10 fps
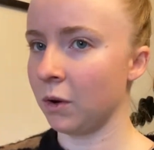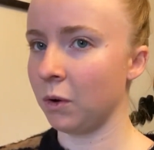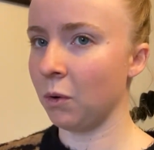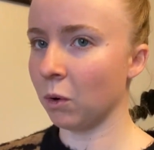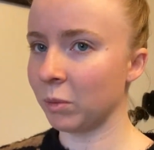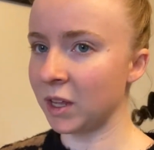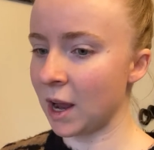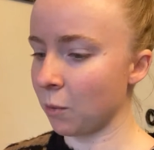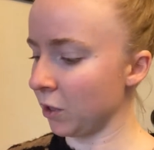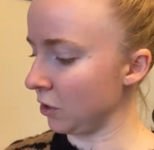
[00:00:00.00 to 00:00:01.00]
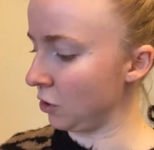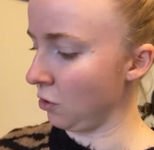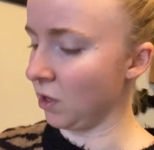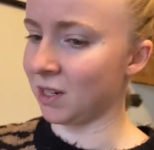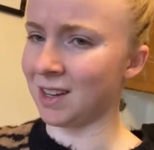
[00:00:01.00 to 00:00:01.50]
Normally I wouldn't
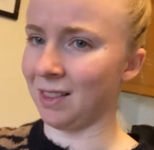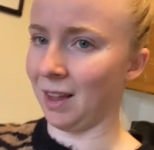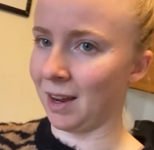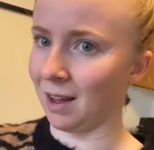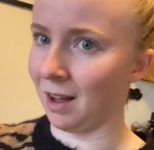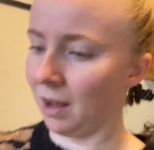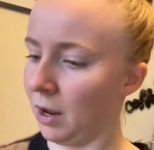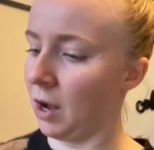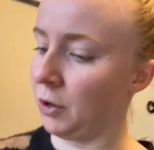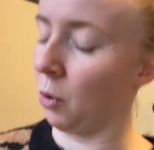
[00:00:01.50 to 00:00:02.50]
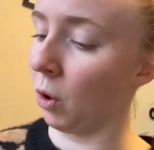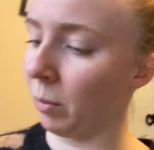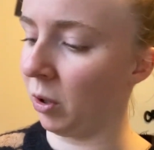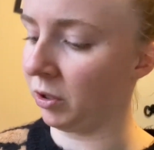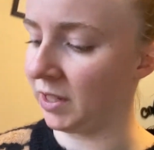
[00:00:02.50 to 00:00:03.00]
do this on like a
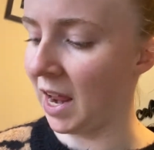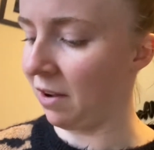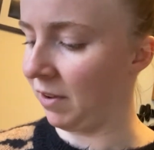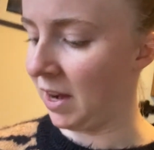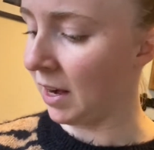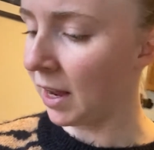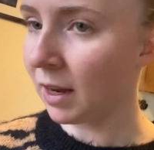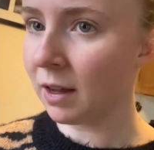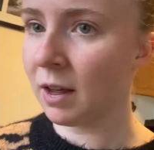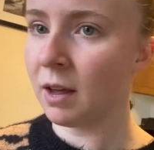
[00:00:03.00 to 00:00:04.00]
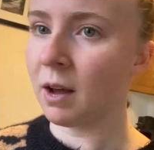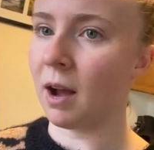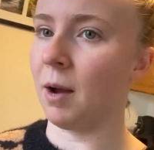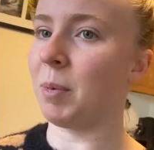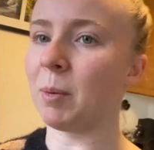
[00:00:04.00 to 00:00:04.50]
normal day of eating,
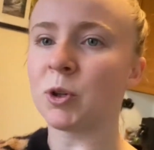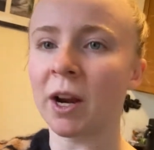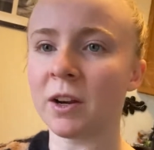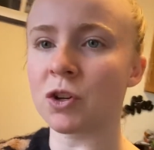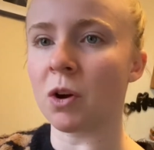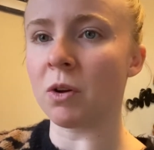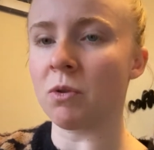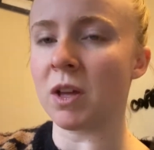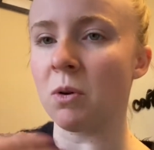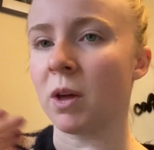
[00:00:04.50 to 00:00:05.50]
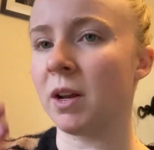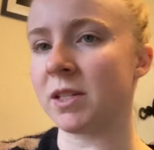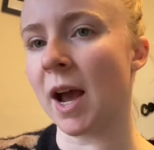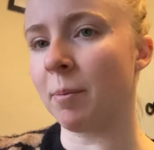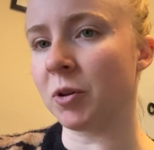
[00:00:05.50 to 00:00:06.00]
but I'm trying to show you that you can
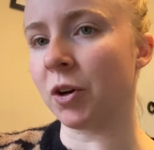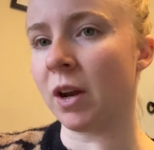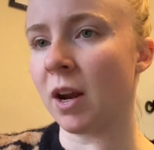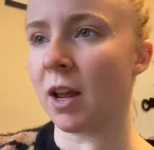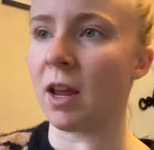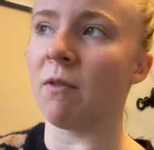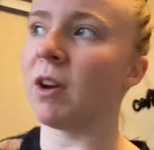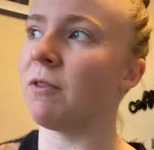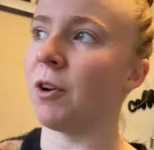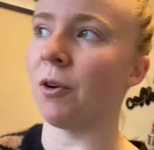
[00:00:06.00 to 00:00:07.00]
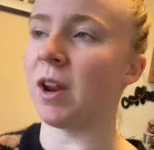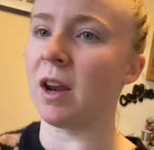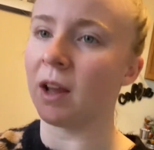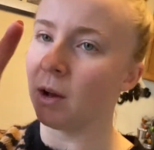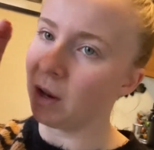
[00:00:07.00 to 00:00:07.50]
adapt your eating even if you're
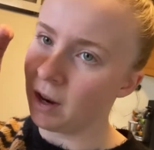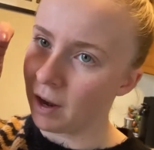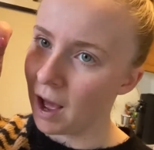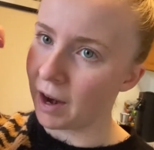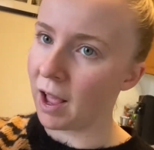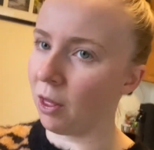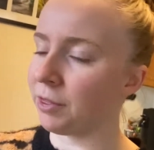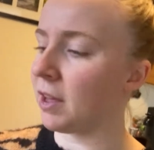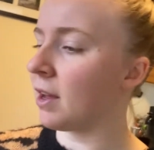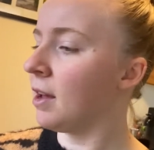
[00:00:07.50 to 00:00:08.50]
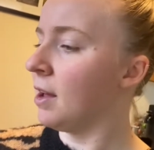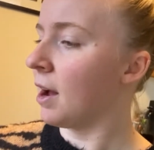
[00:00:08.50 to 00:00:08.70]
eating not healthy.